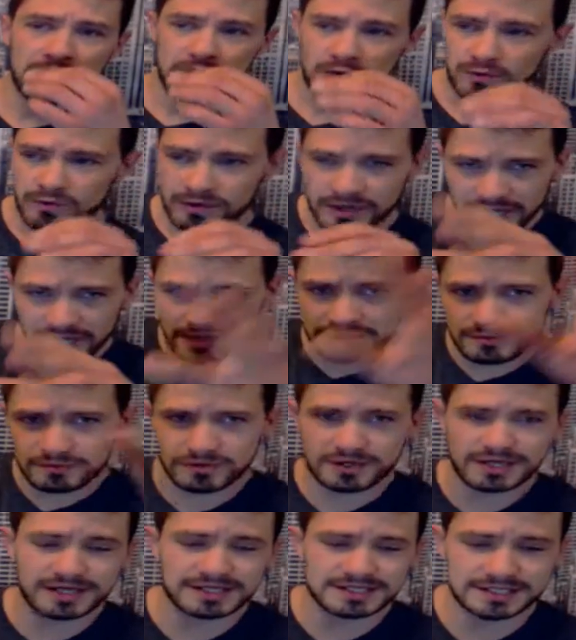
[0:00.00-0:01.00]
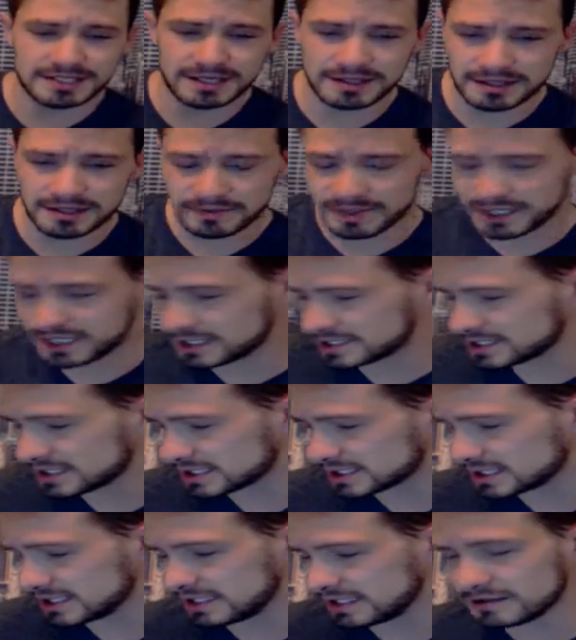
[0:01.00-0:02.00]
We're not suddenly, because
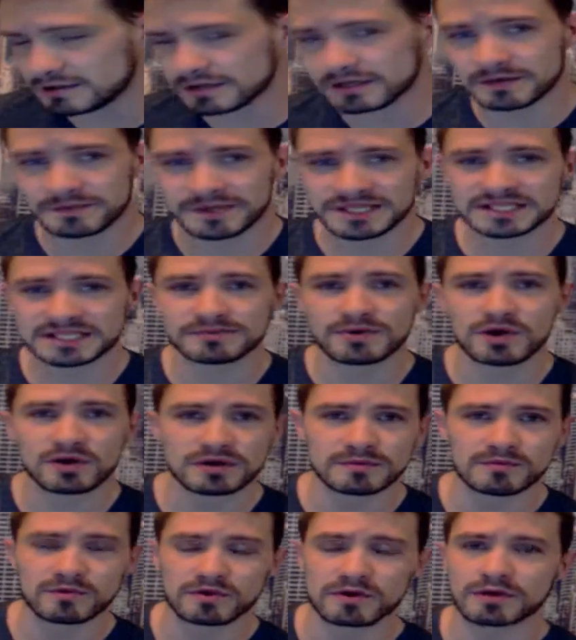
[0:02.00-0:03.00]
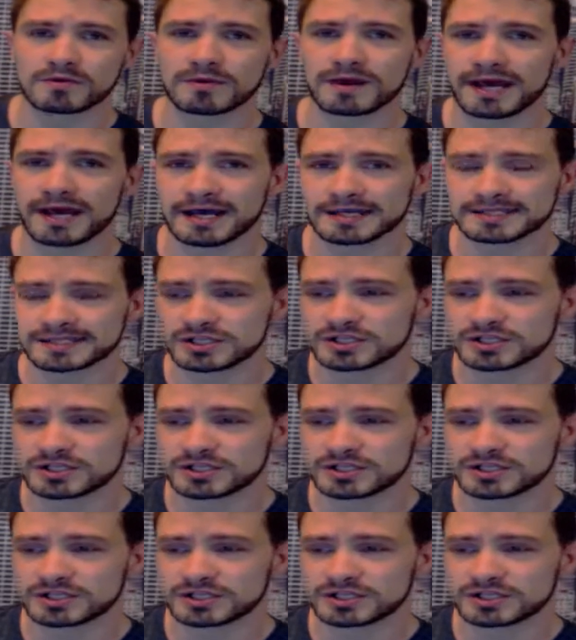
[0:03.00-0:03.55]
it's legal, going to be smoking more grass.